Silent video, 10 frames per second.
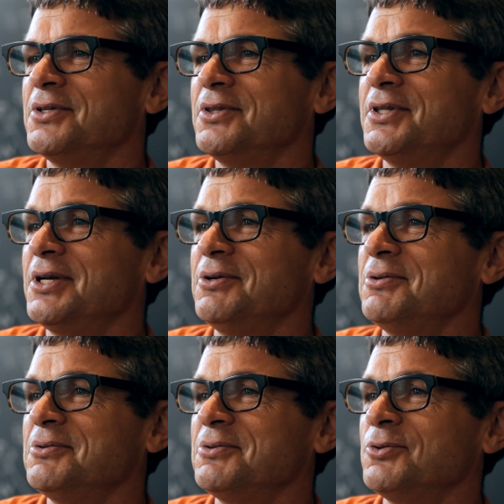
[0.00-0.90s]
that
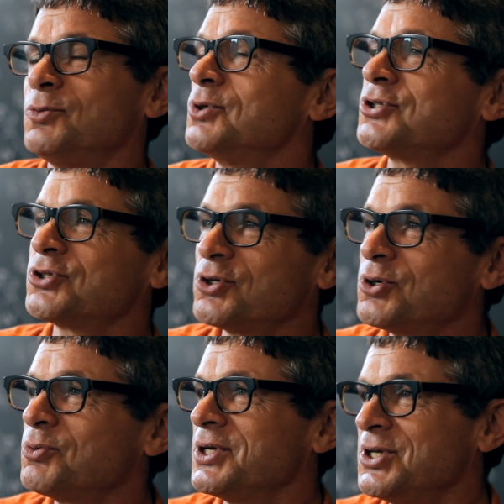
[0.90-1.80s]
we're
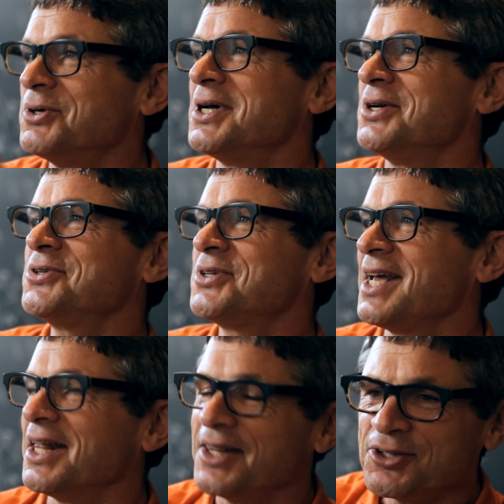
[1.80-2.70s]
sure we don't
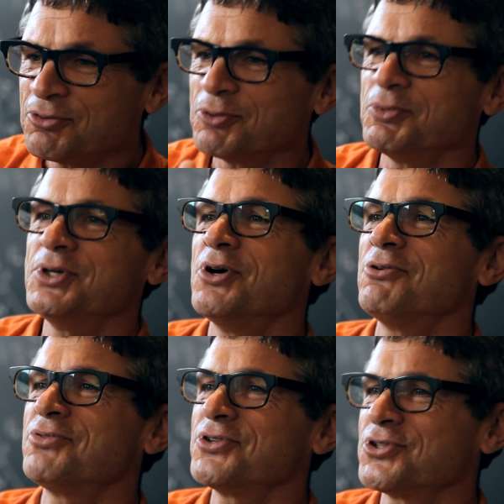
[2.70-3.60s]
understand. That's what we know
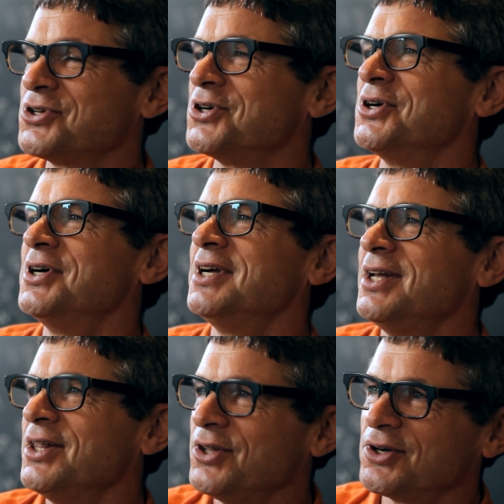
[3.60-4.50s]
for sure.
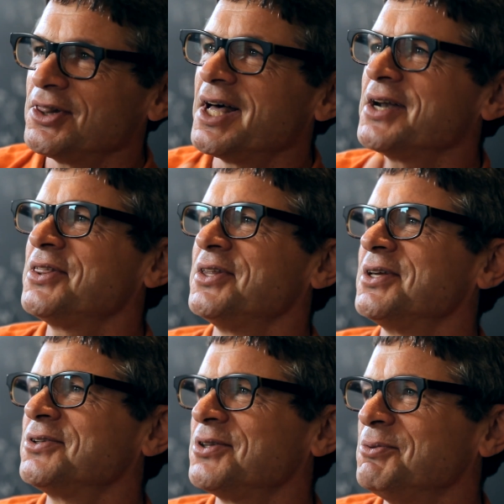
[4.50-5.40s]
There are a lot of
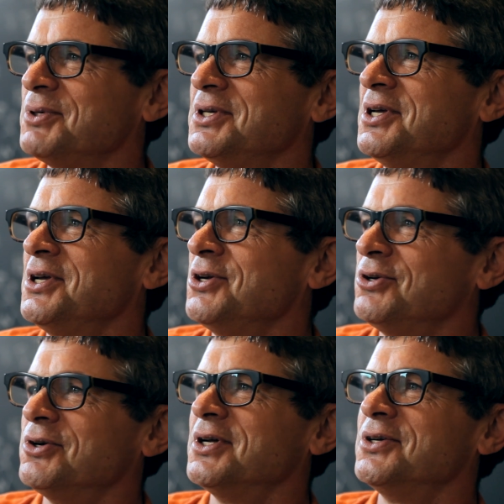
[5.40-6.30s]
things that we
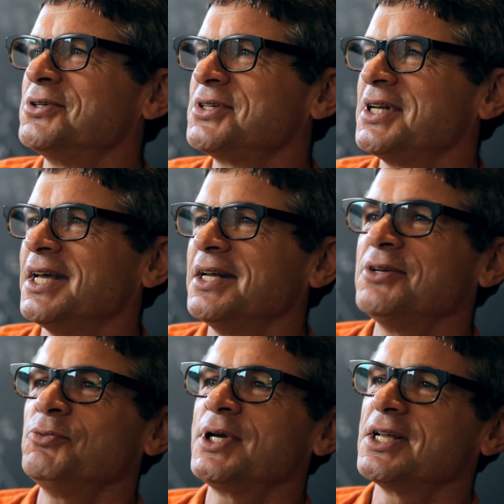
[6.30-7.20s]
don't understand,
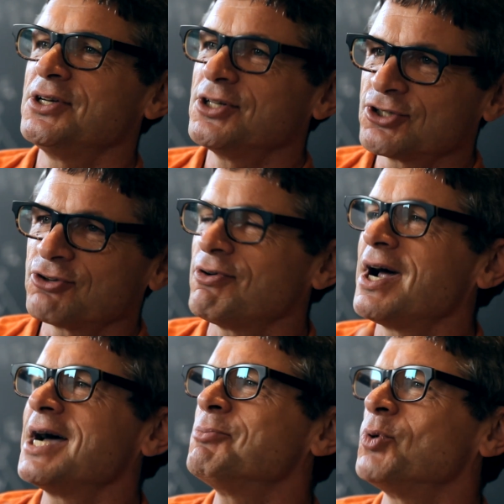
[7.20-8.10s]
and we can
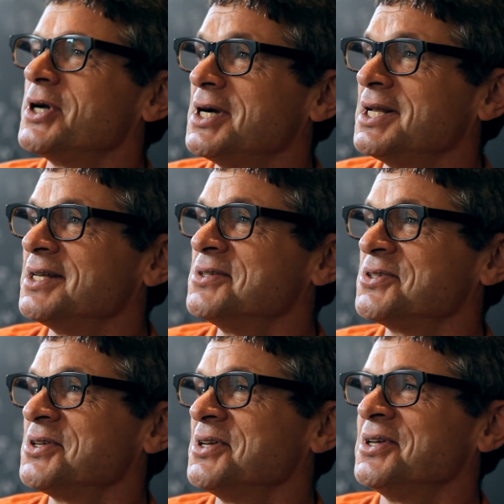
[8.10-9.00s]
describe what it
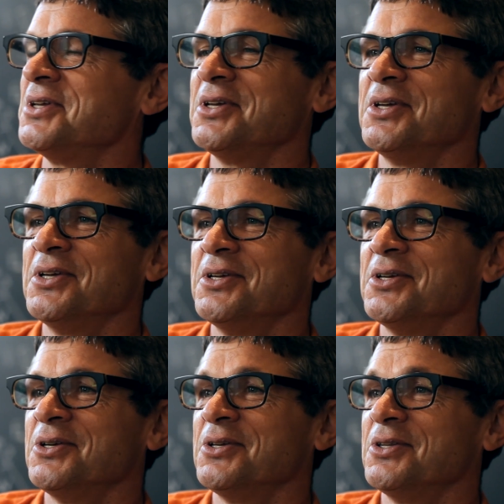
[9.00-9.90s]
is
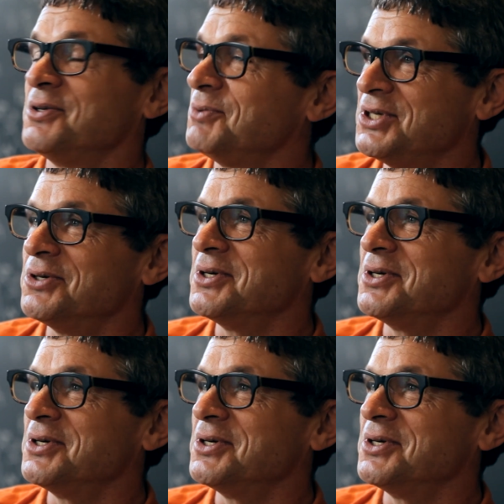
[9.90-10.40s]
that we don't